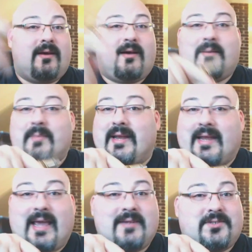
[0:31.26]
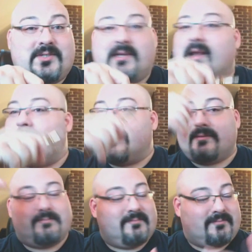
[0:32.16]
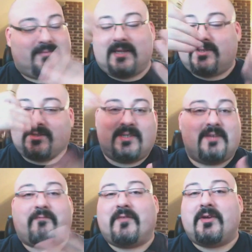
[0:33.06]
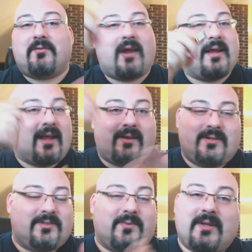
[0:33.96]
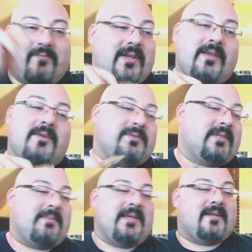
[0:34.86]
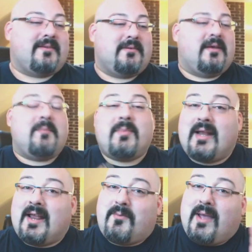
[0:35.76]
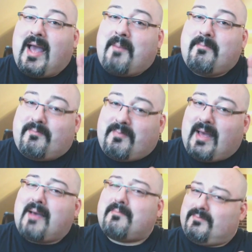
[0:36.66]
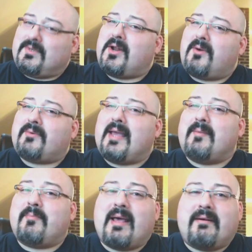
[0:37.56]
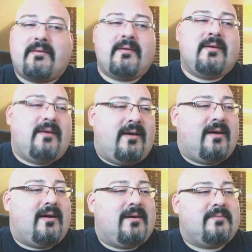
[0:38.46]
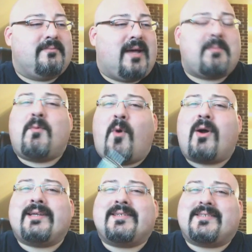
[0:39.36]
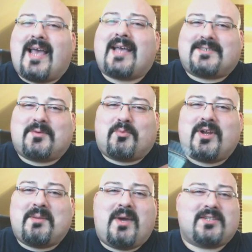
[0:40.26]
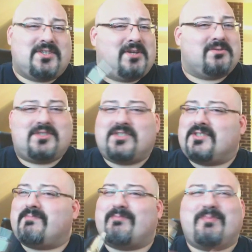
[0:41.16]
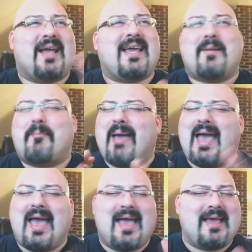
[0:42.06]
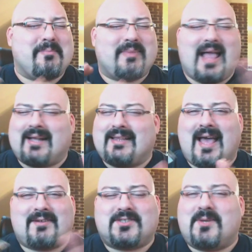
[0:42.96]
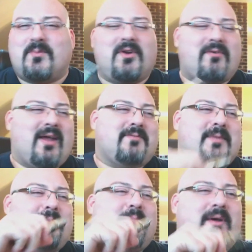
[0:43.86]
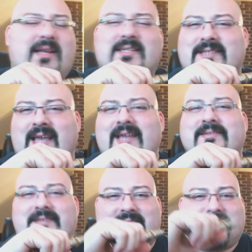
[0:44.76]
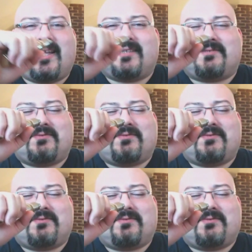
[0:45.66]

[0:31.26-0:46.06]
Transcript: medication and I just didn't feel right. I couldn't do any videos. I mean, but anyway, I'm you know getting better. I'm a walking disaster pretty much. You know, just I got a bad black cloud somewhere around me, but it's getting this, that's for